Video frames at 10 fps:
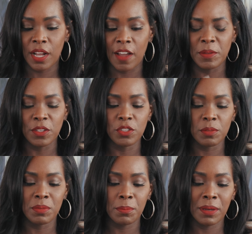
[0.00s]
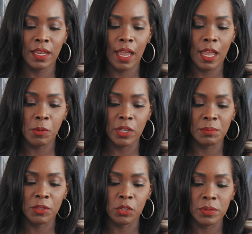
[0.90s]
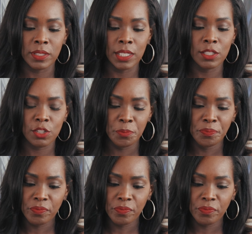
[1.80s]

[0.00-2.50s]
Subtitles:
I've been using Big Bang Hank because I'm a little obsessed.